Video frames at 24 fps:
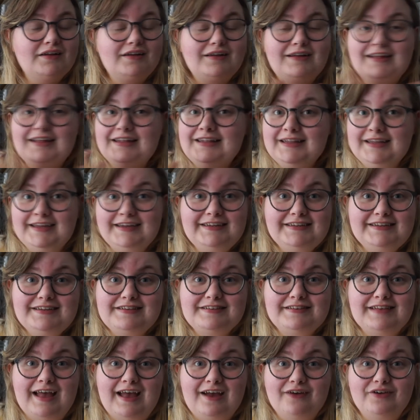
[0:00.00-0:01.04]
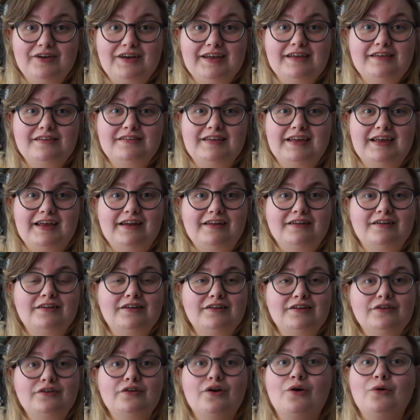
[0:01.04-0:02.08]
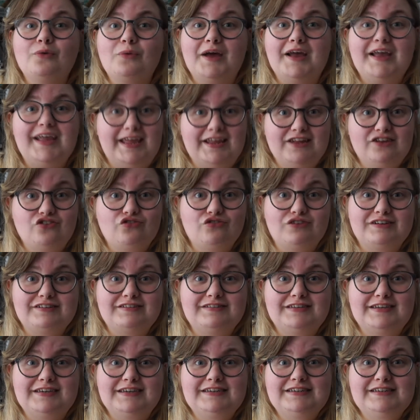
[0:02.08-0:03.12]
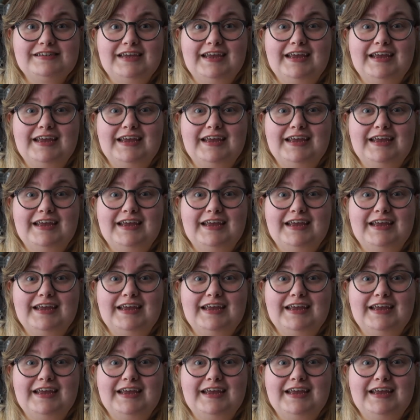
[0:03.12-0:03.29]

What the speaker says: Clearly Sarah is in no way interested